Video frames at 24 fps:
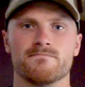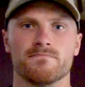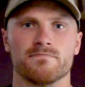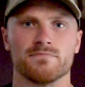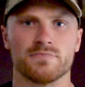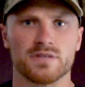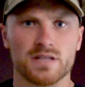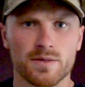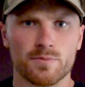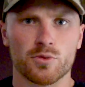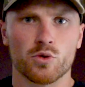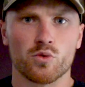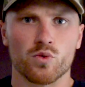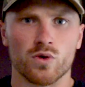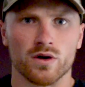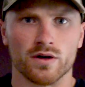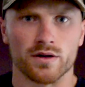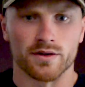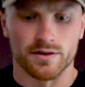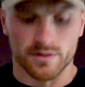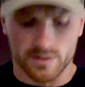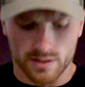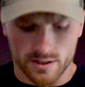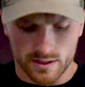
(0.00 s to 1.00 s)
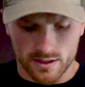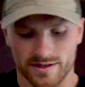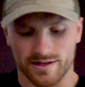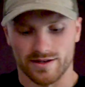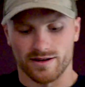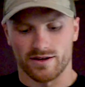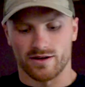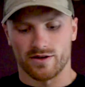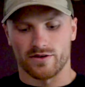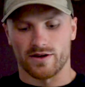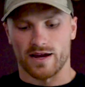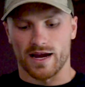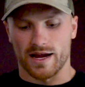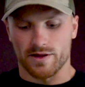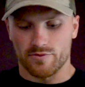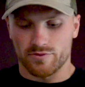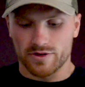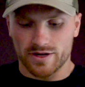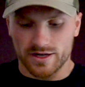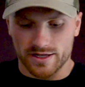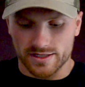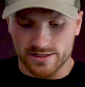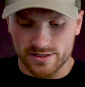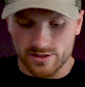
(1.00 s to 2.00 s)
Number 1. Alright,
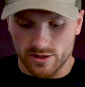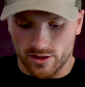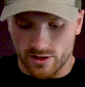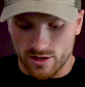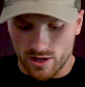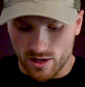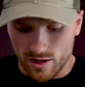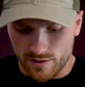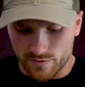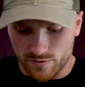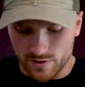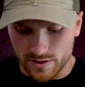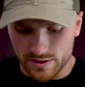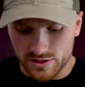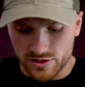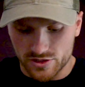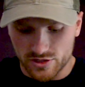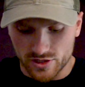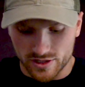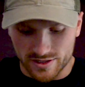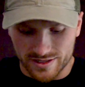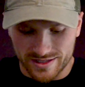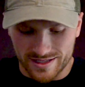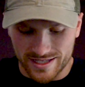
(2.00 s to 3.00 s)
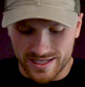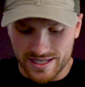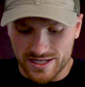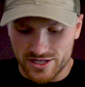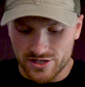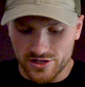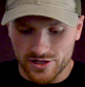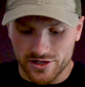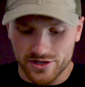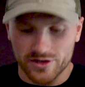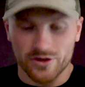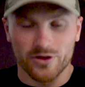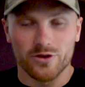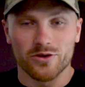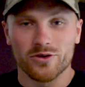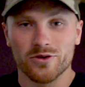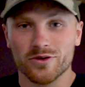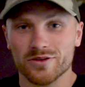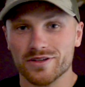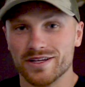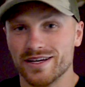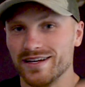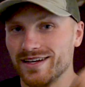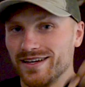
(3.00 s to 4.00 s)
we're going to start off with just the good
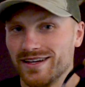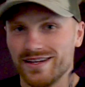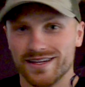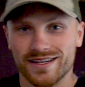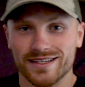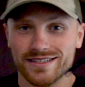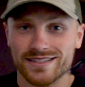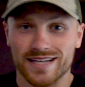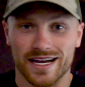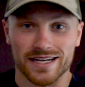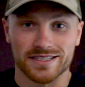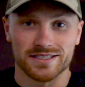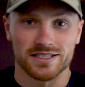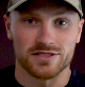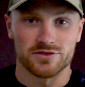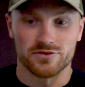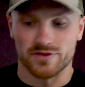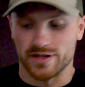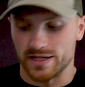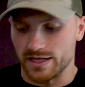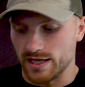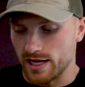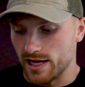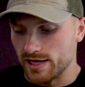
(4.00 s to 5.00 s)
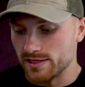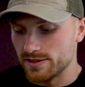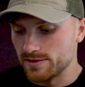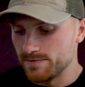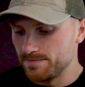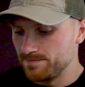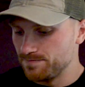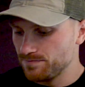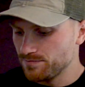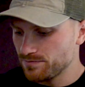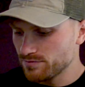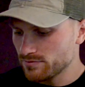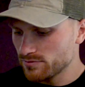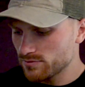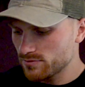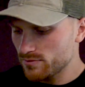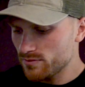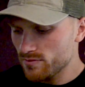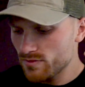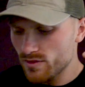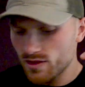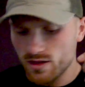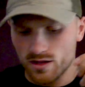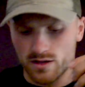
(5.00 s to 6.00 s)
old Texas rig, guys.
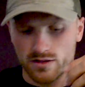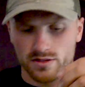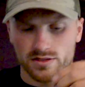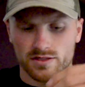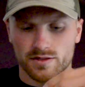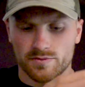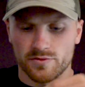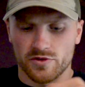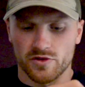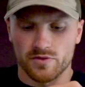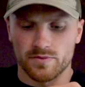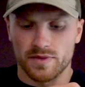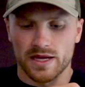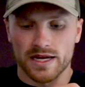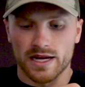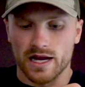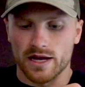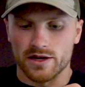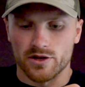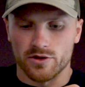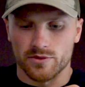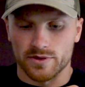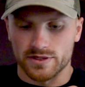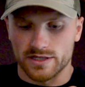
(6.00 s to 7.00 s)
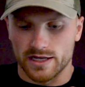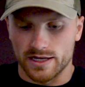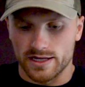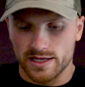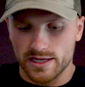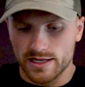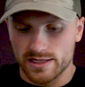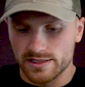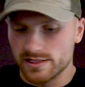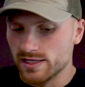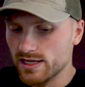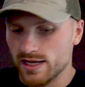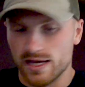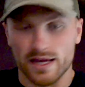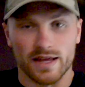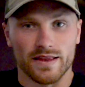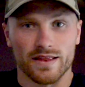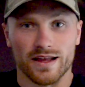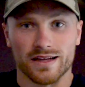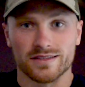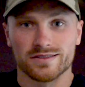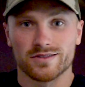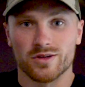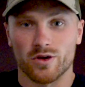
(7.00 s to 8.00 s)
Some of you may not know what that is, and
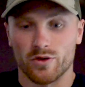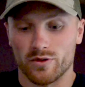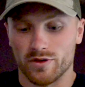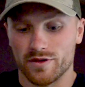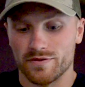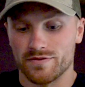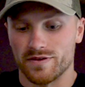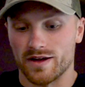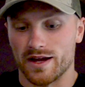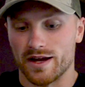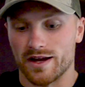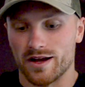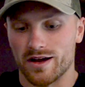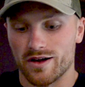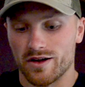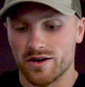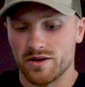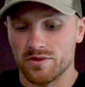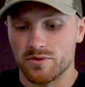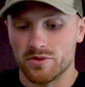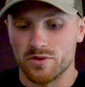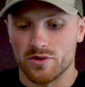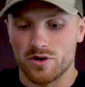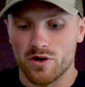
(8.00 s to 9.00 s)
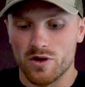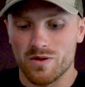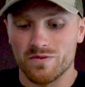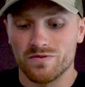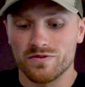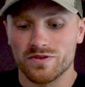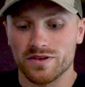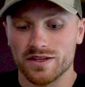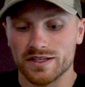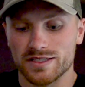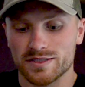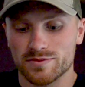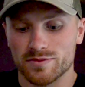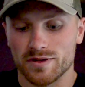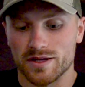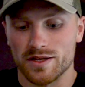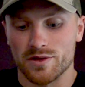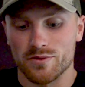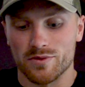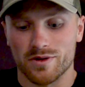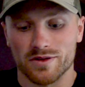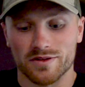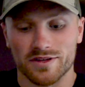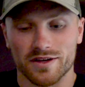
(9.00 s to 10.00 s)
that's totally fine. I will hopefully explain
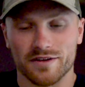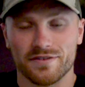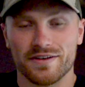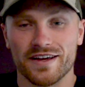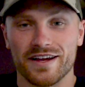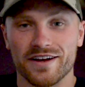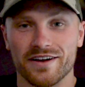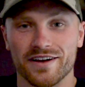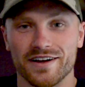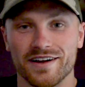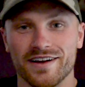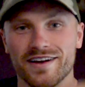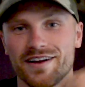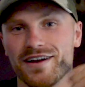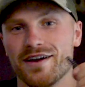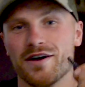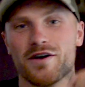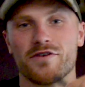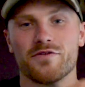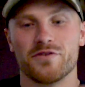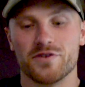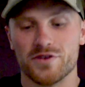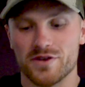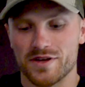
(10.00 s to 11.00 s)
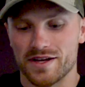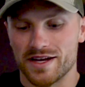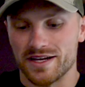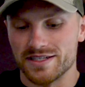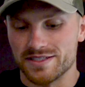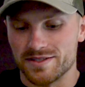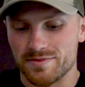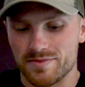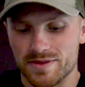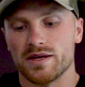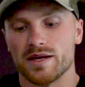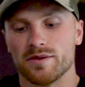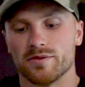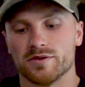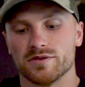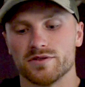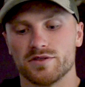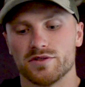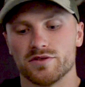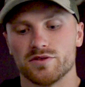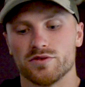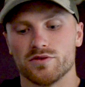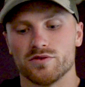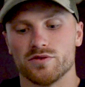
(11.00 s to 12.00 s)
it well enough here for you guys to be able
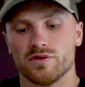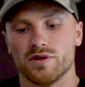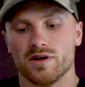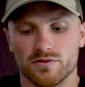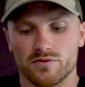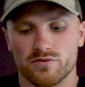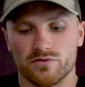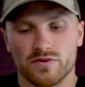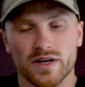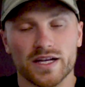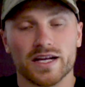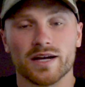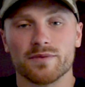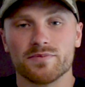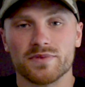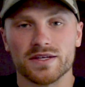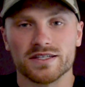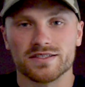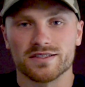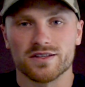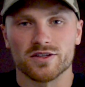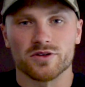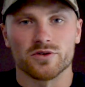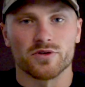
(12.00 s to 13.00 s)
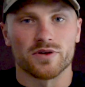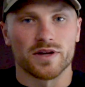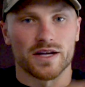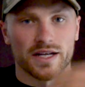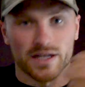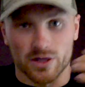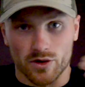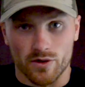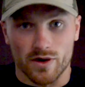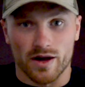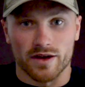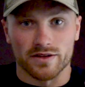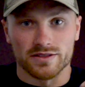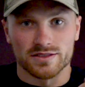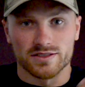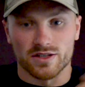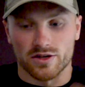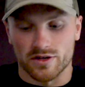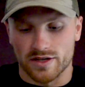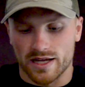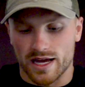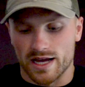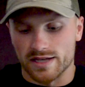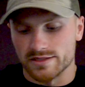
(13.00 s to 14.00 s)
to rig up this lure and go out and
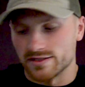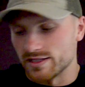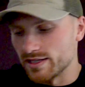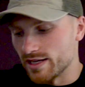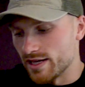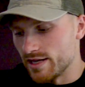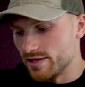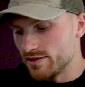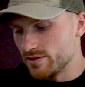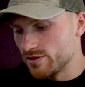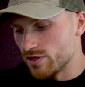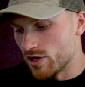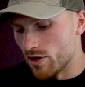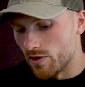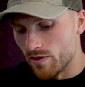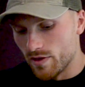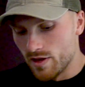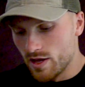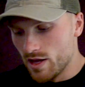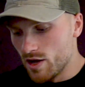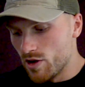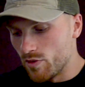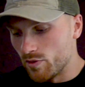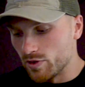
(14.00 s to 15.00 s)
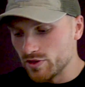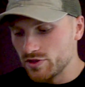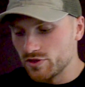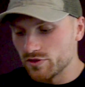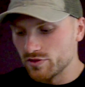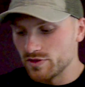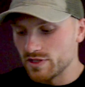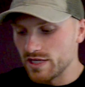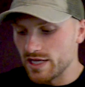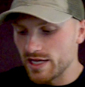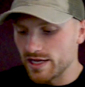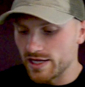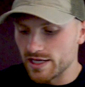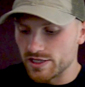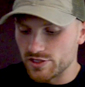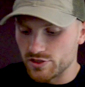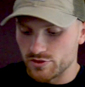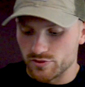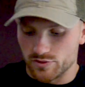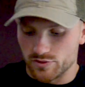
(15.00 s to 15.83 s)
start casting it. So, what you'll need is you